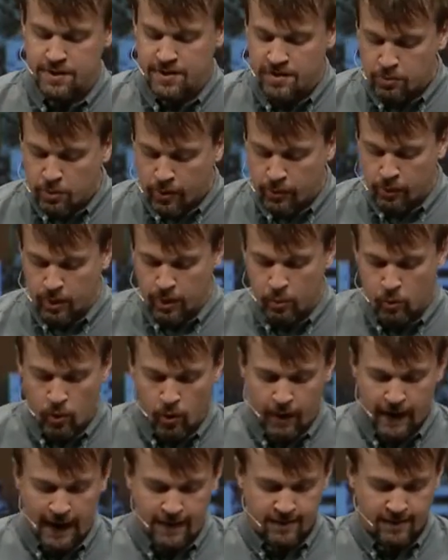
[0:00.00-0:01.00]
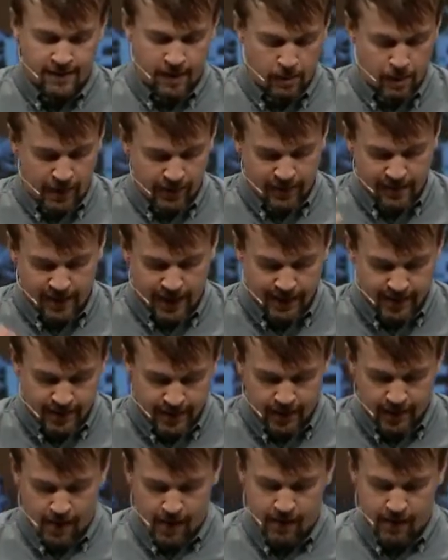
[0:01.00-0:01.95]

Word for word: This is what Rick Warren has to say about this idea